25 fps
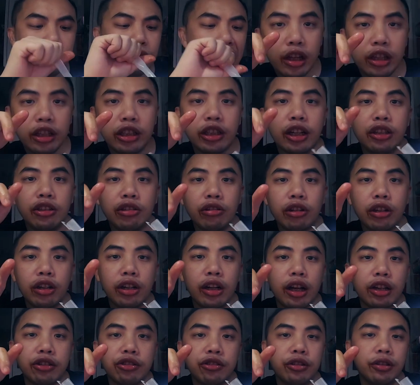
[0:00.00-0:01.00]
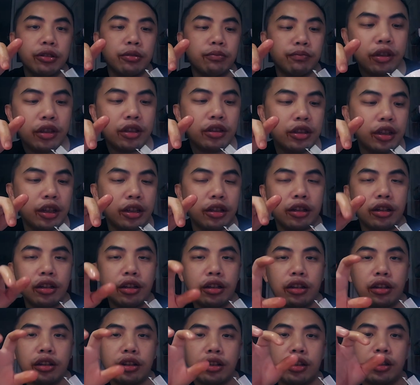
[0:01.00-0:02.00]
It's a chocolate ice cream, just that
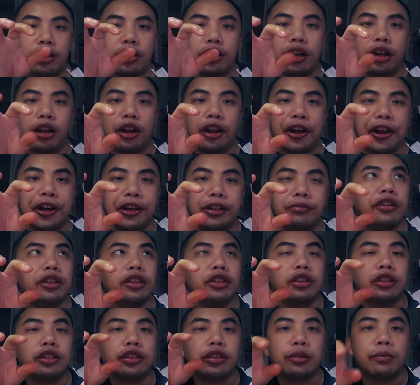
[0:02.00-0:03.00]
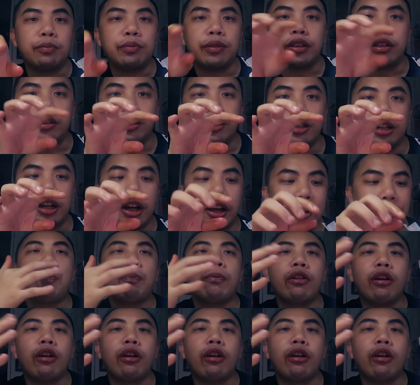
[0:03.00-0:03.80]
the Kit Kat uh, is a separate thing. Uh.